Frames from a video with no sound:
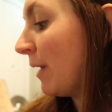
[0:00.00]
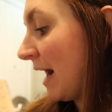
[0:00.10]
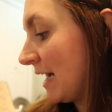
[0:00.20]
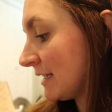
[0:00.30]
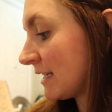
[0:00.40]

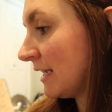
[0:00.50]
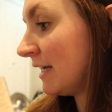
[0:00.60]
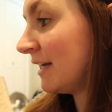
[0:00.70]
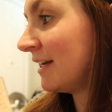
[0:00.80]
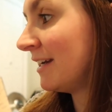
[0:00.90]
but
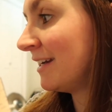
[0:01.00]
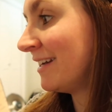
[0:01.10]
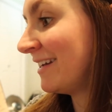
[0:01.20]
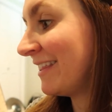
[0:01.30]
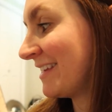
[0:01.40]

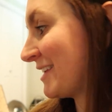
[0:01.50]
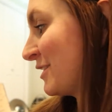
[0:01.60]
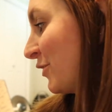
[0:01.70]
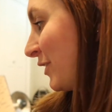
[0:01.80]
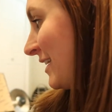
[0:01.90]
this
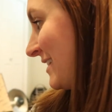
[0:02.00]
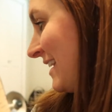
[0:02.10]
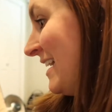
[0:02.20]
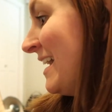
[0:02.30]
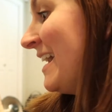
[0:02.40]
is so
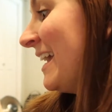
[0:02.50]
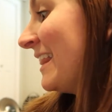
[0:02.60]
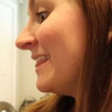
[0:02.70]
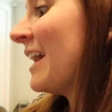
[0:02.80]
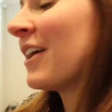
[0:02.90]
crazy
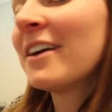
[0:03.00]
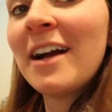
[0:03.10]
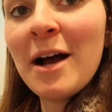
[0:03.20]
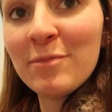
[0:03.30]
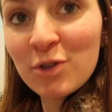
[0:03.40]
there
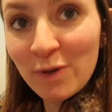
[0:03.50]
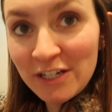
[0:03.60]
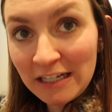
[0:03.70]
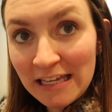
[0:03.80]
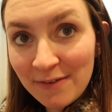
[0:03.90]
um, so we
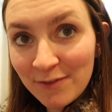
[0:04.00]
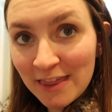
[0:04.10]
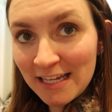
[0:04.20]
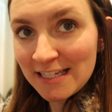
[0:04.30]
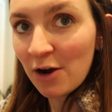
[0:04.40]
took the
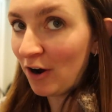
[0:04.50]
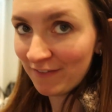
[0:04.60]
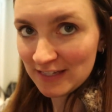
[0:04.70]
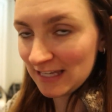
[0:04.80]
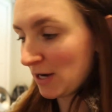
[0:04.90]
infant things out
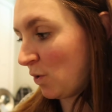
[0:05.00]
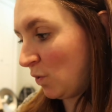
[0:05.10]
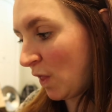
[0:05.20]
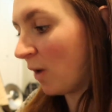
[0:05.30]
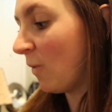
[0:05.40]
obviously a,
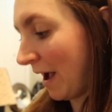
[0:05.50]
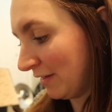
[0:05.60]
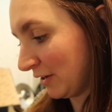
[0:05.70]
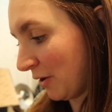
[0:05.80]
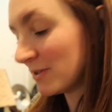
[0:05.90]
a,
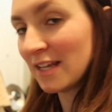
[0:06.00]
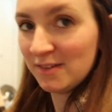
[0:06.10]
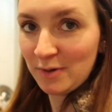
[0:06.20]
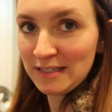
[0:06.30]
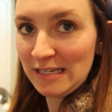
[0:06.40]
while ago
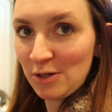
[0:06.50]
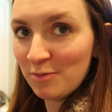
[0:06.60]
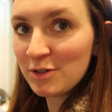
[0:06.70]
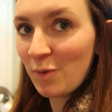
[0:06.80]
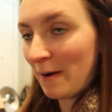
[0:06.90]
since wesley's
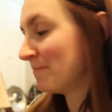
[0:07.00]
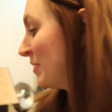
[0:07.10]
almost one